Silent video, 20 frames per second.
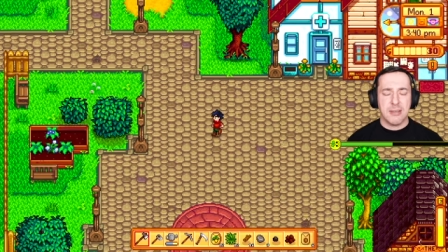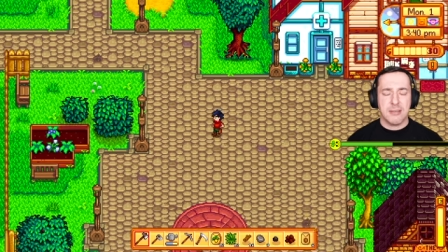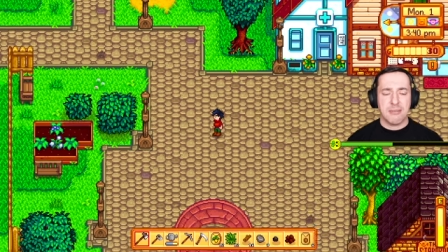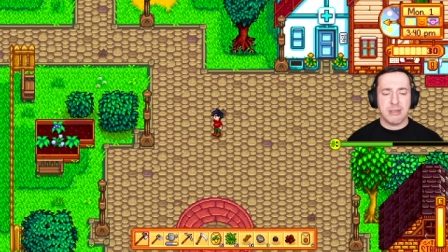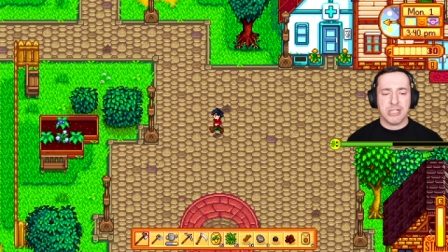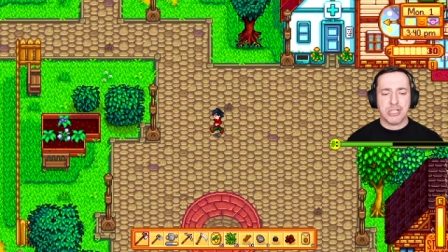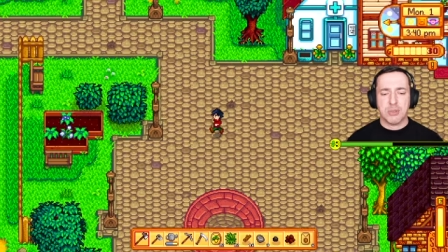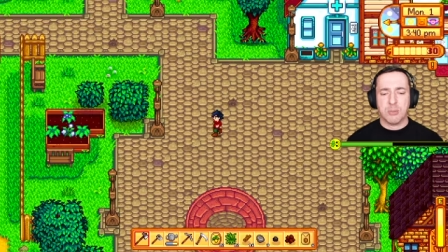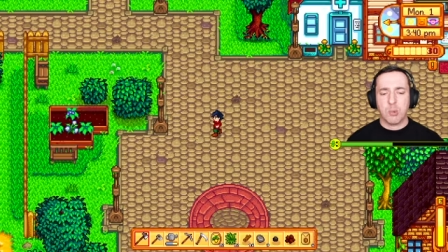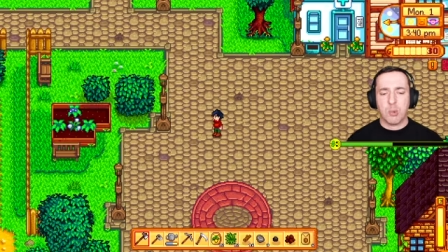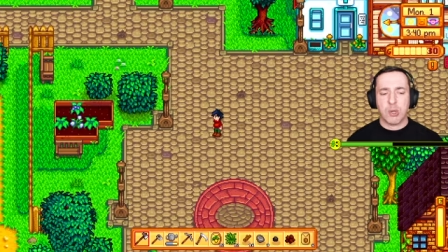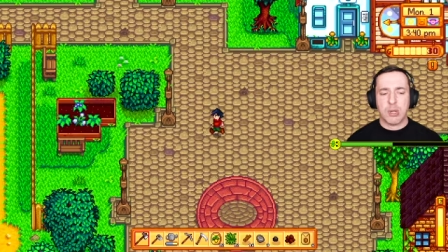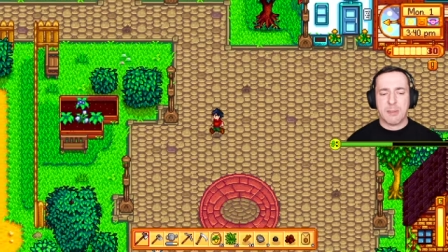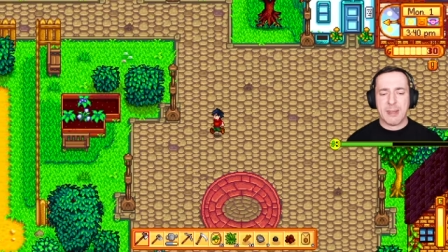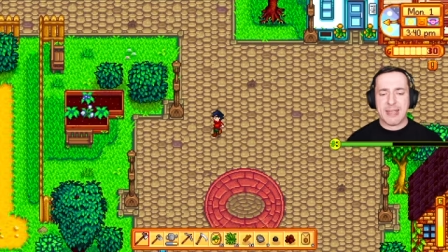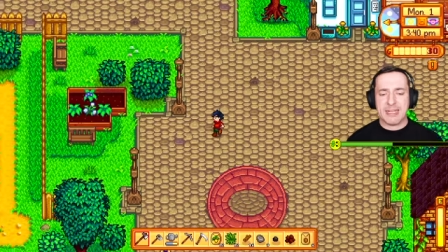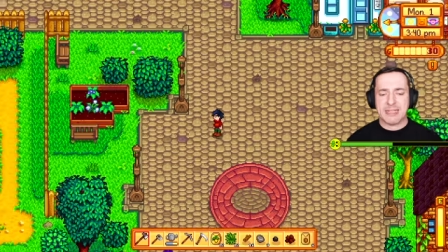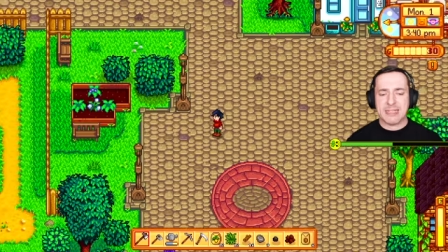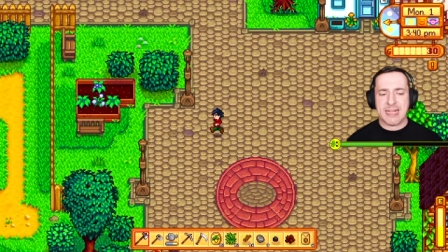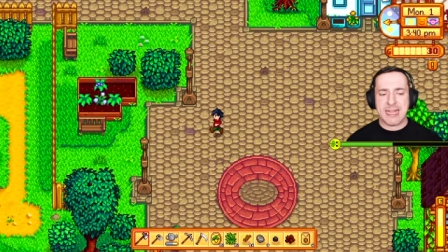But as you walk
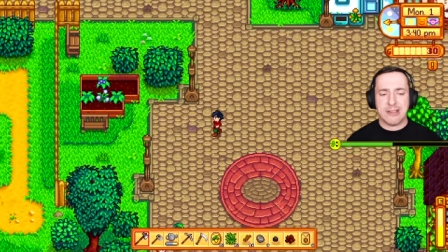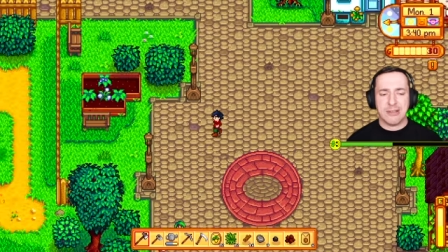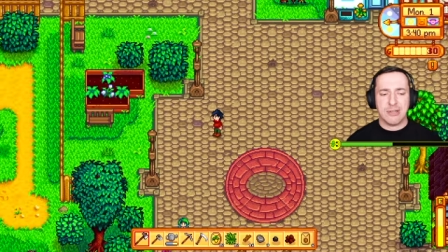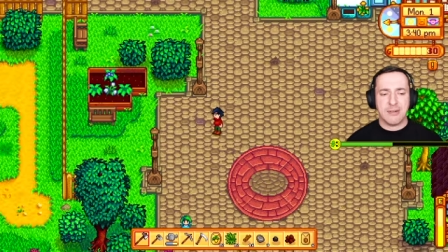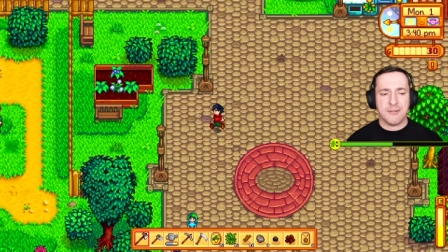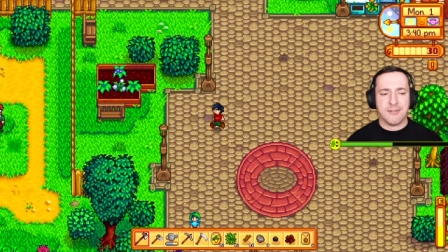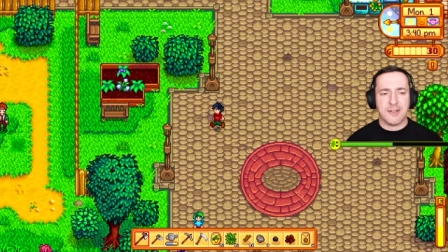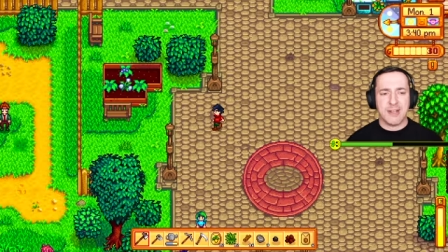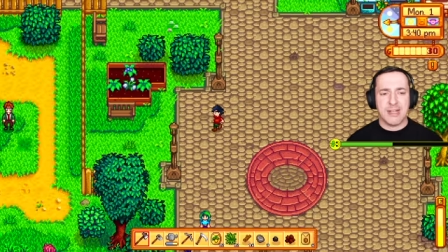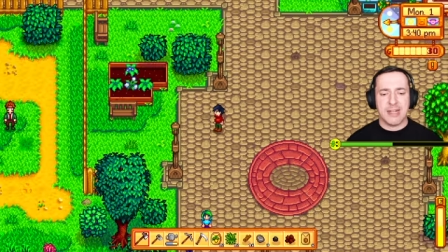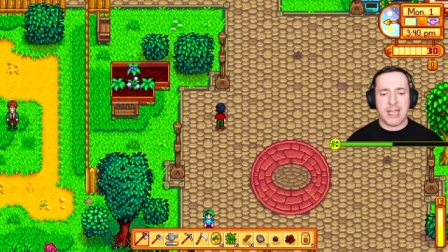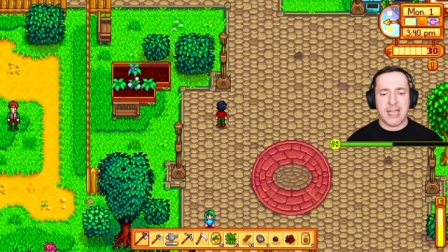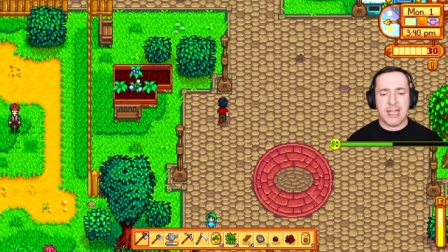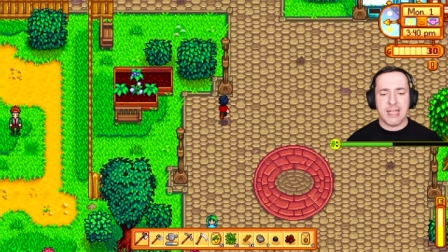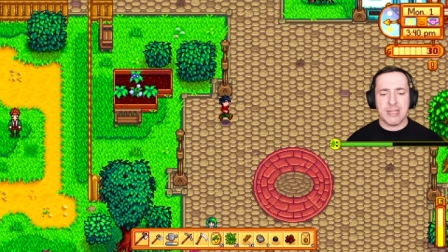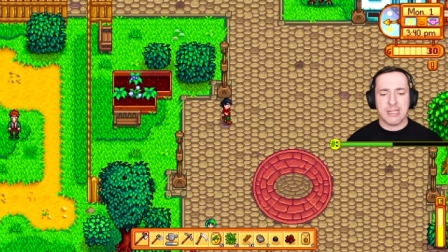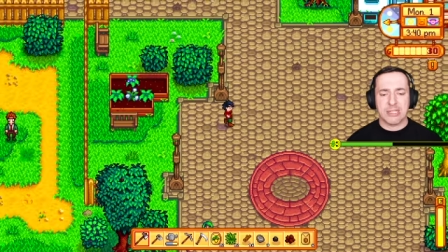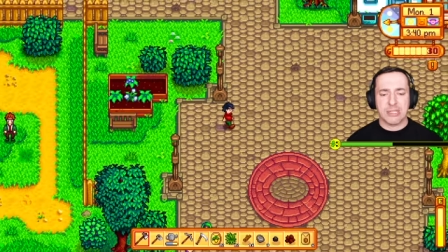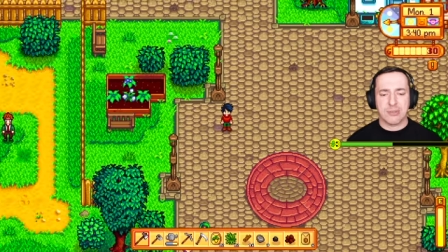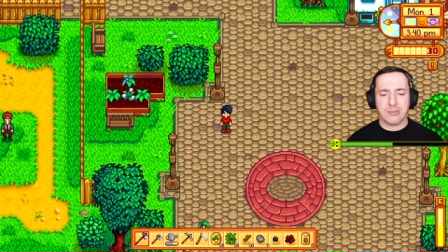about town, you'll find
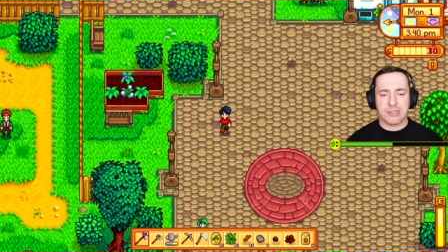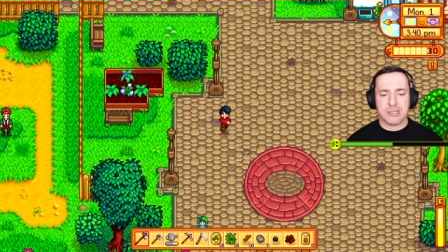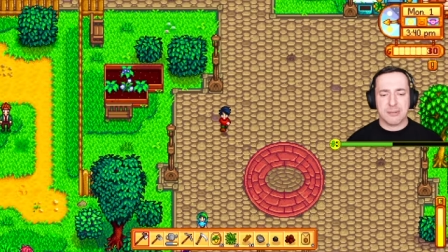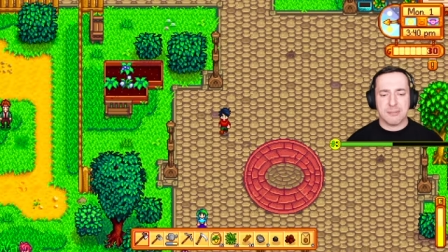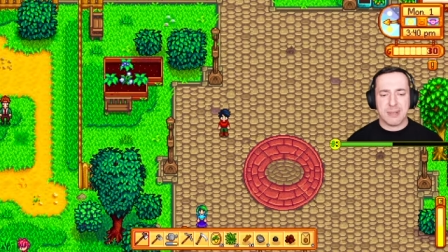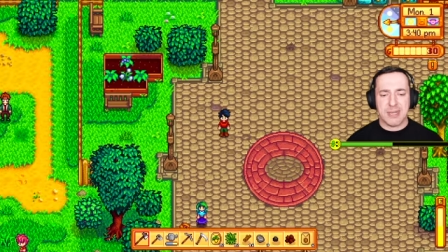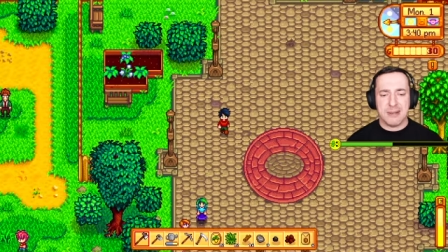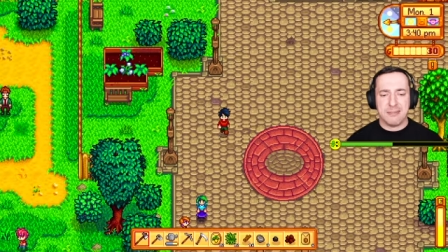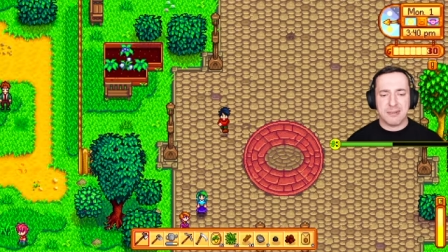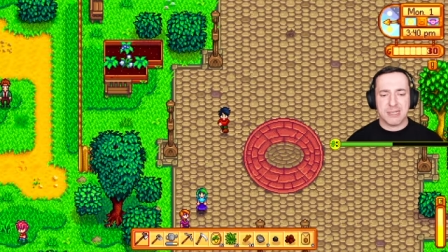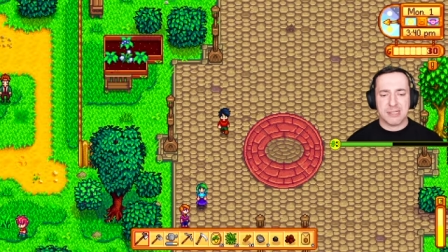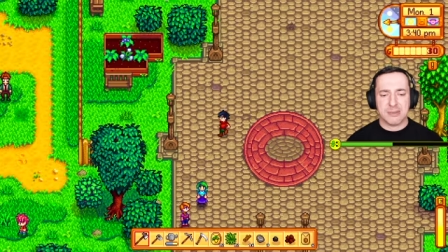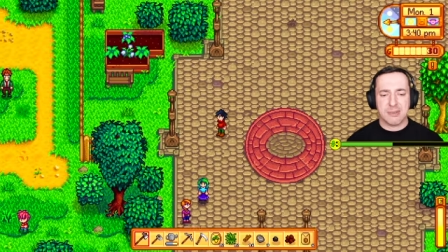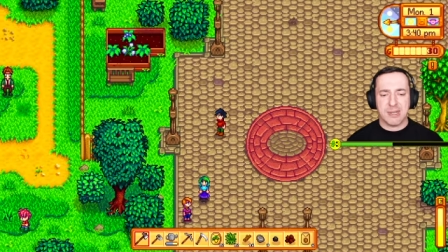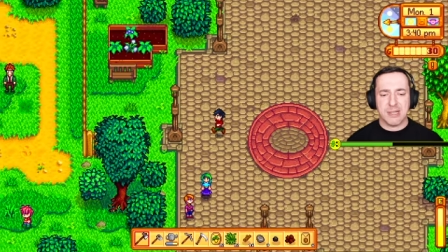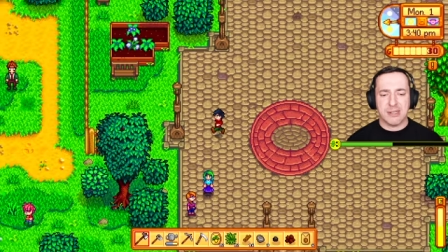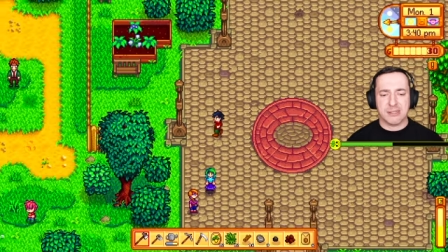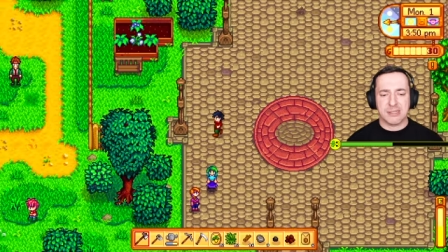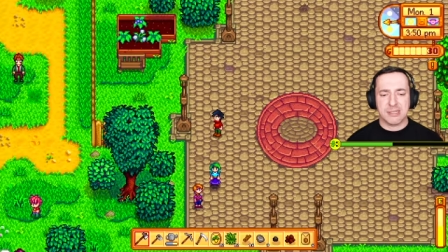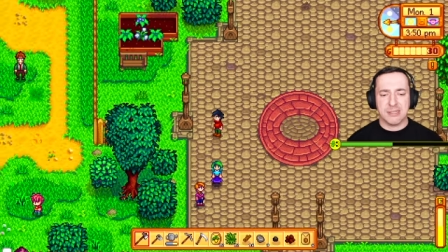other sorts of people as
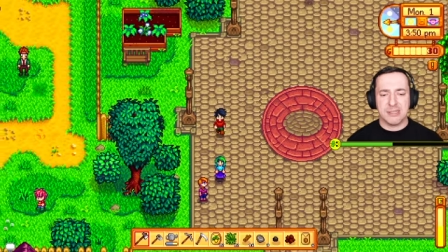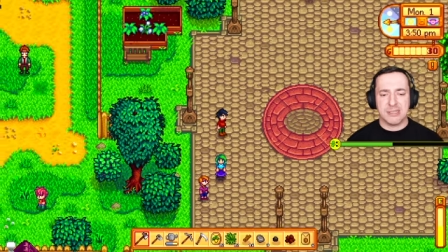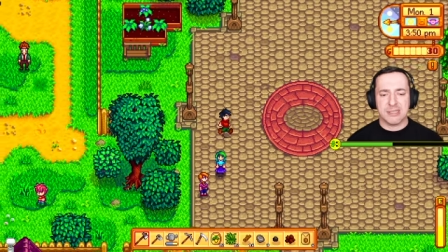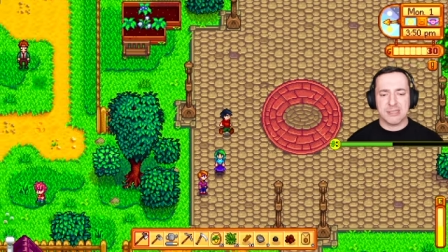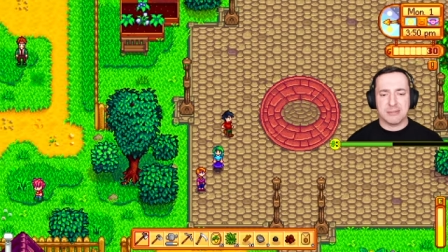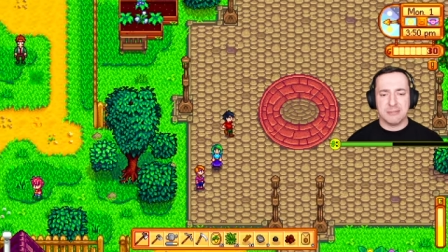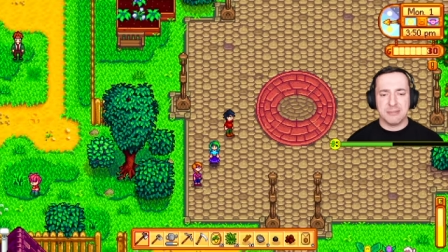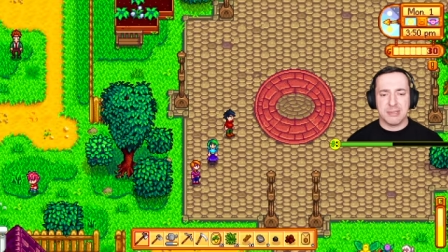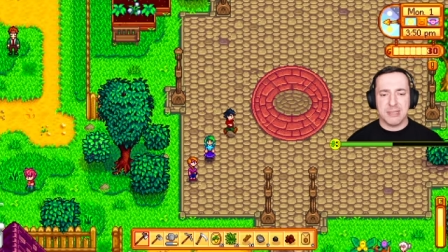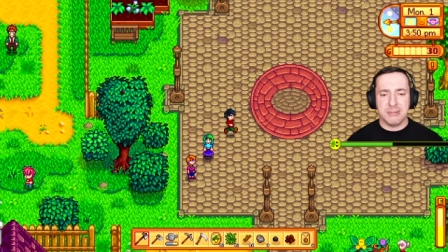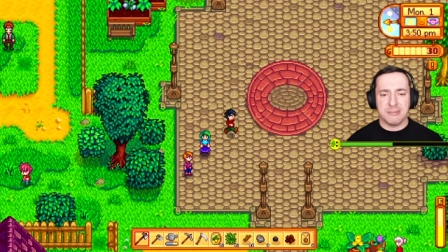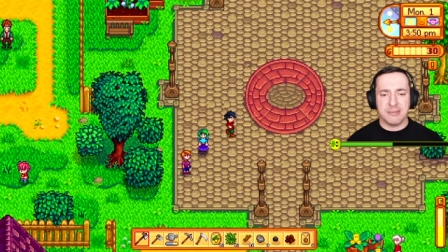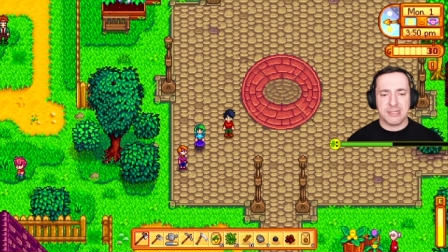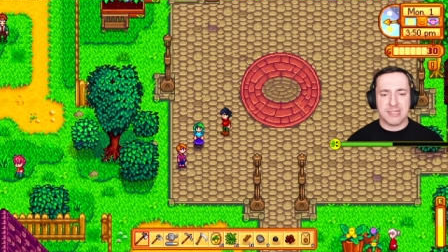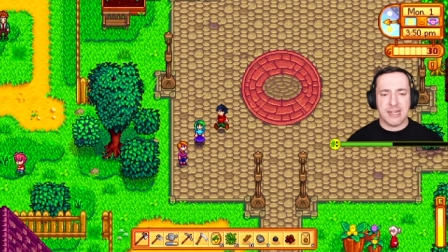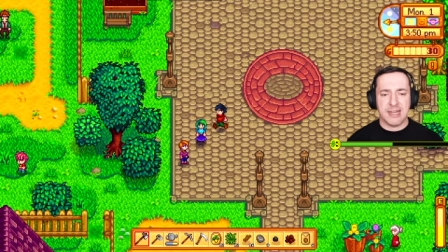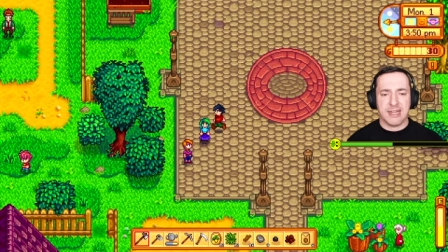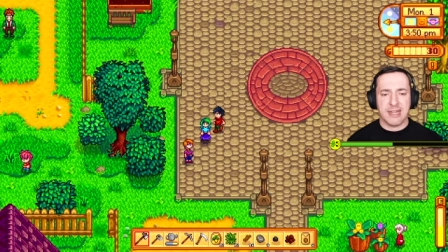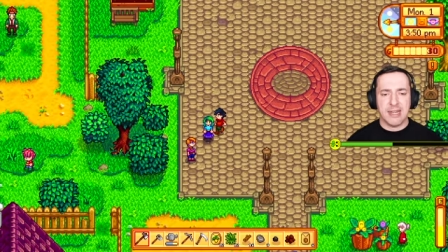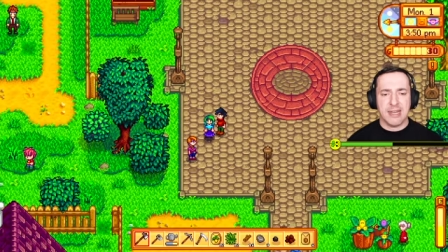well. So there's some people
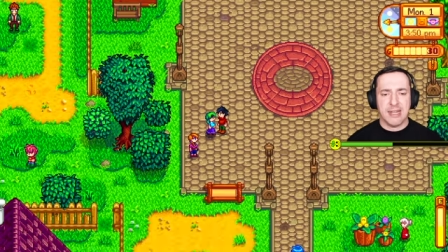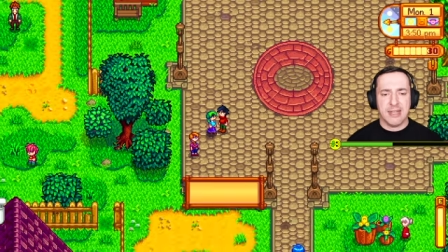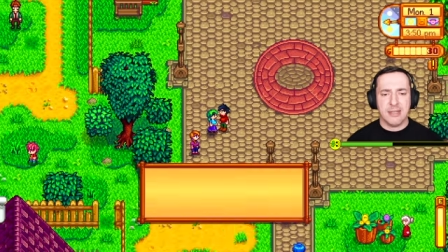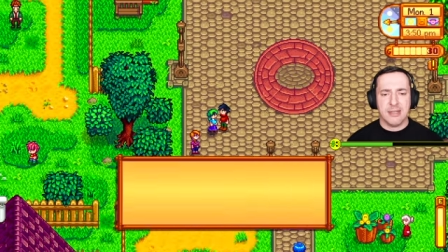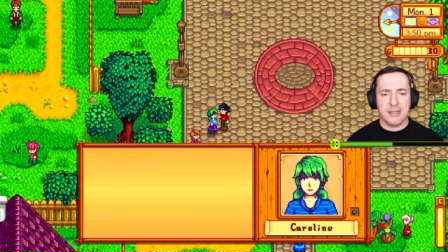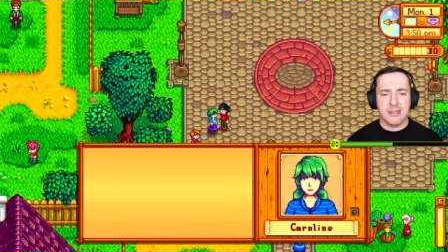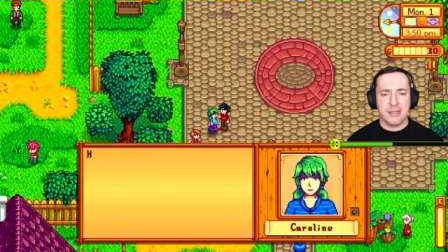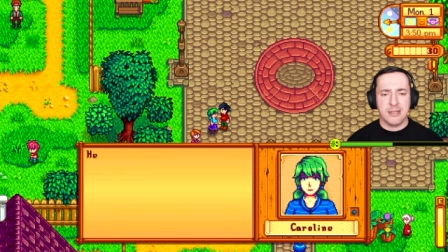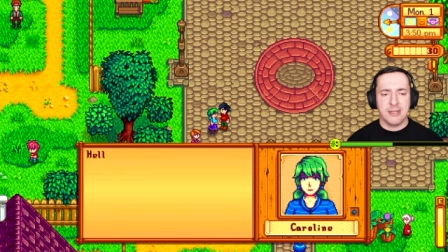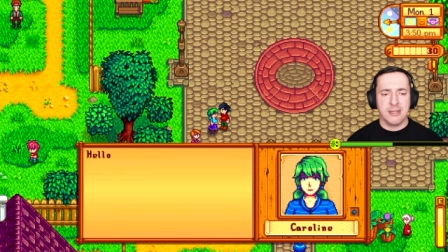down here.